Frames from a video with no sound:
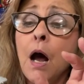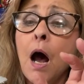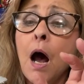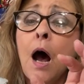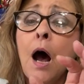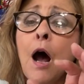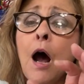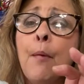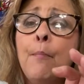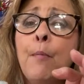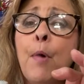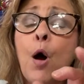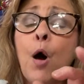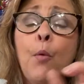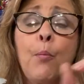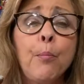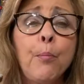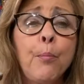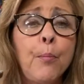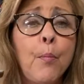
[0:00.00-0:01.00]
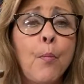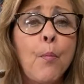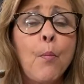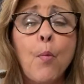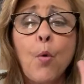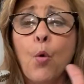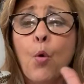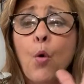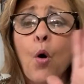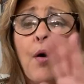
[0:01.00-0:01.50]
Um,
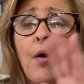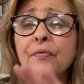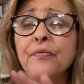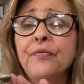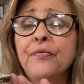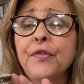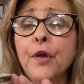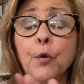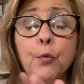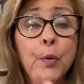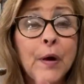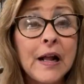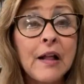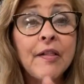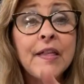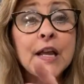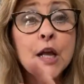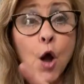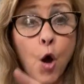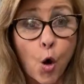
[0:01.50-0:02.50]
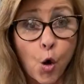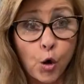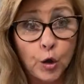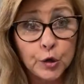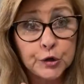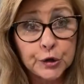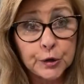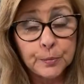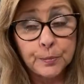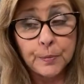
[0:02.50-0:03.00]
the really
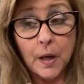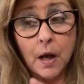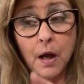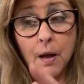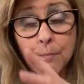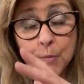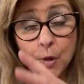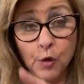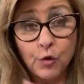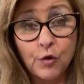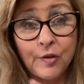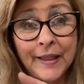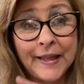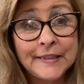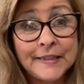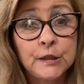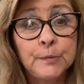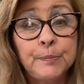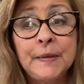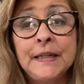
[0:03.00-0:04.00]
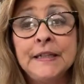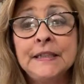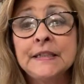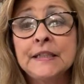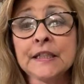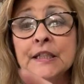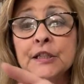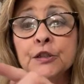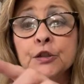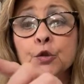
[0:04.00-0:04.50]
older uh, milk glass
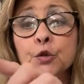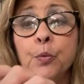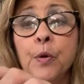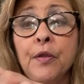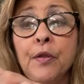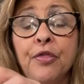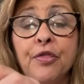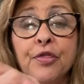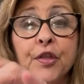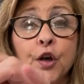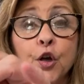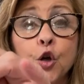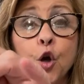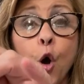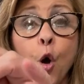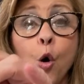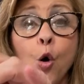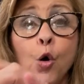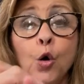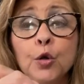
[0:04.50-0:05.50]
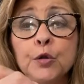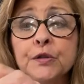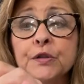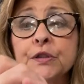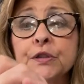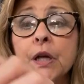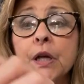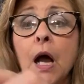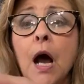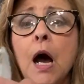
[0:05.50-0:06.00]
pieces with the
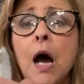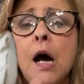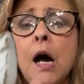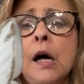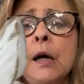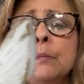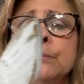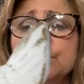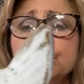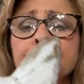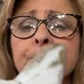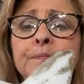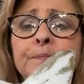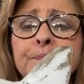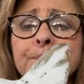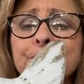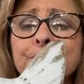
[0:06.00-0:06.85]
gold, um,